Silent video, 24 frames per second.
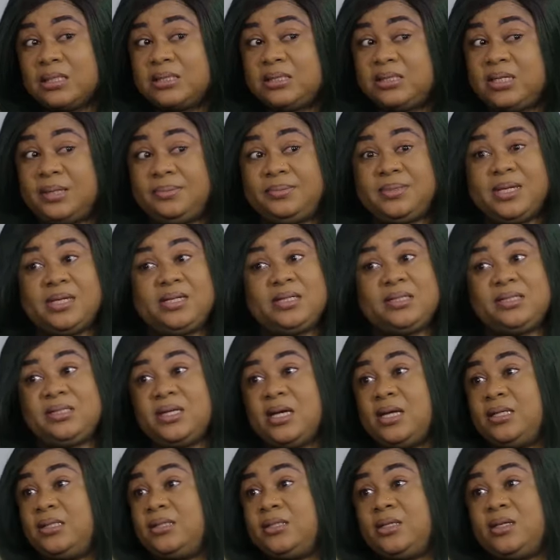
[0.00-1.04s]
Except I
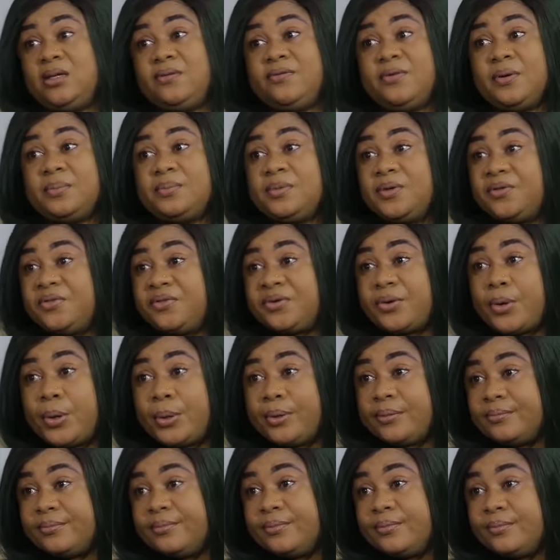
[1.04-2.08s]
decide to give up the
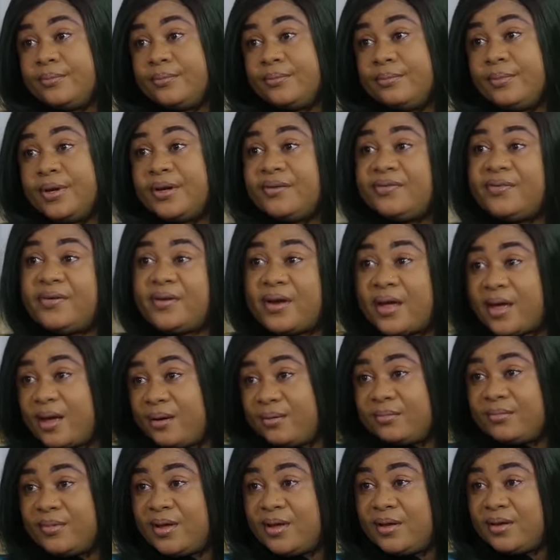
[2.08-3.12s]
throne. But for
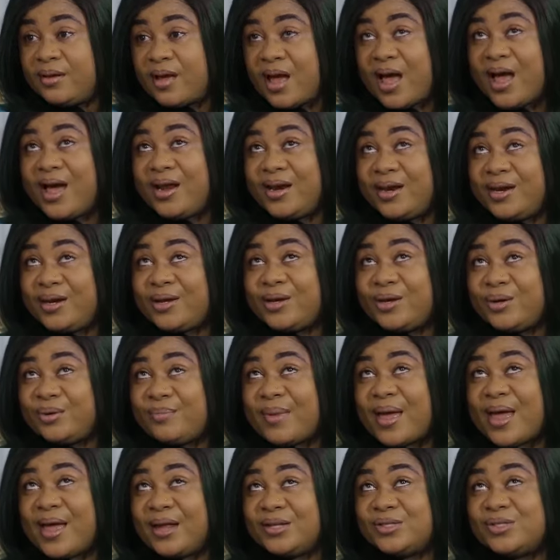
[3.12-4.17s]
now, I need a
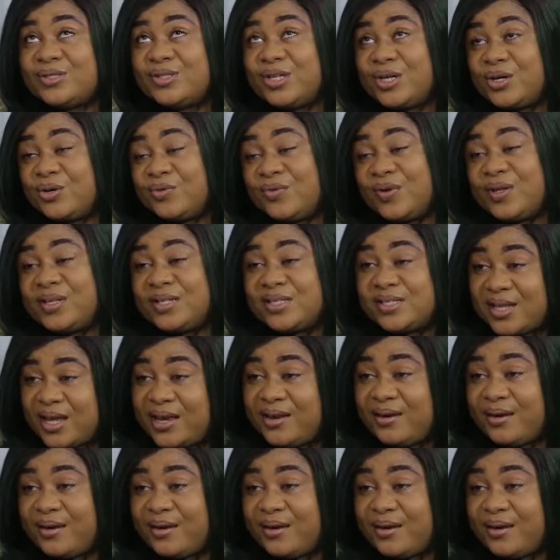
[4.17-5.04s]
good man to take over this